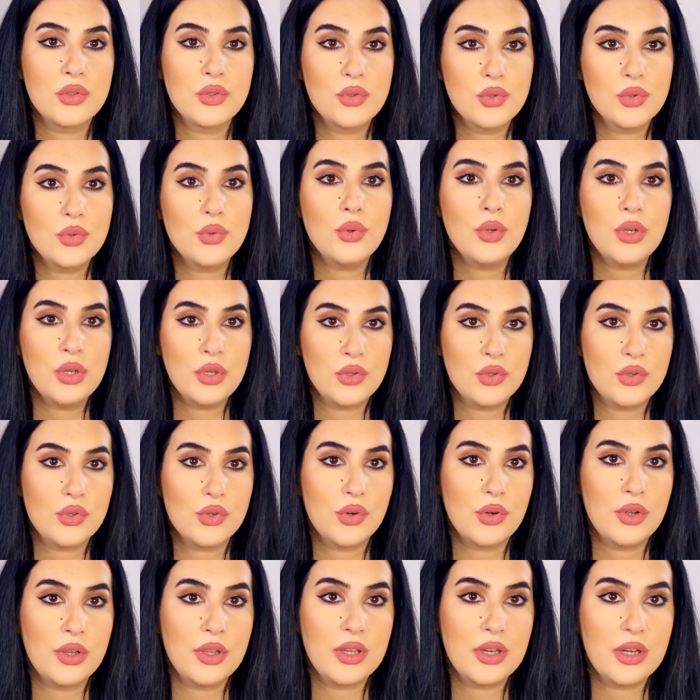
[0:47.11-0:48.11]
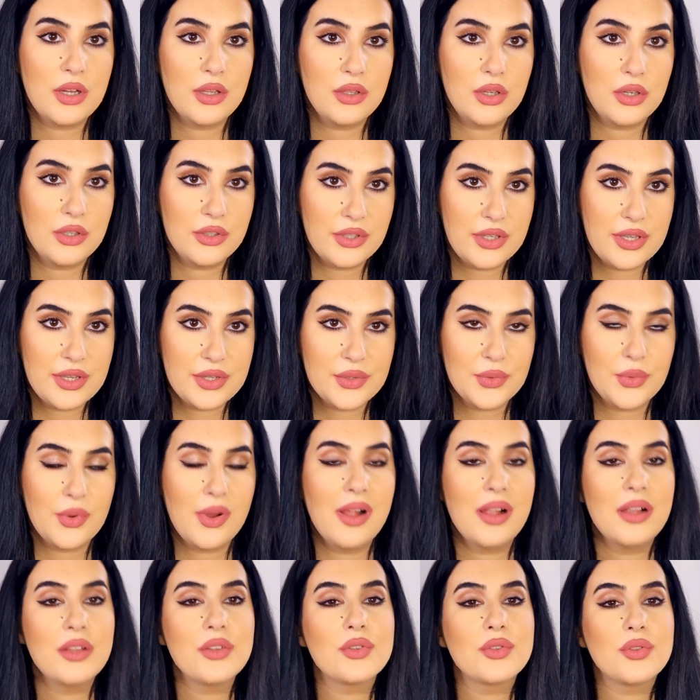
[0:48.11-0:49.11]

do enjoy a lot as well.